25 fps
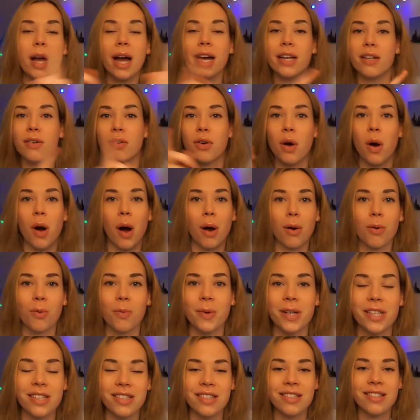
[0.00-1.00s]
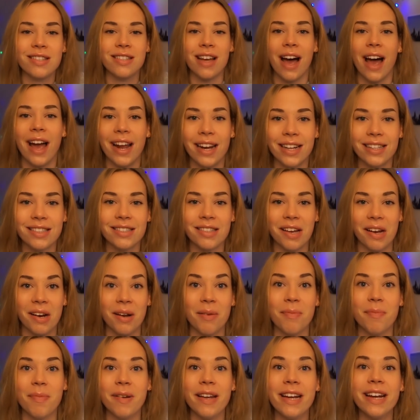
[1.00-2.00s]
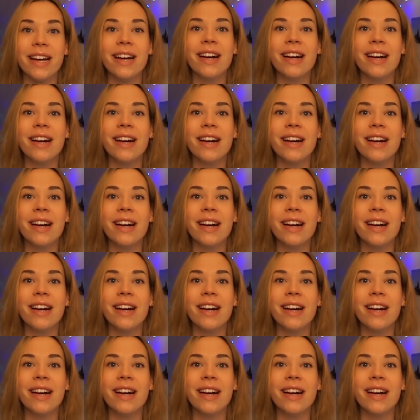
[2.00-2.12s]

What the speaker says: I don't know on which side it's gonna be.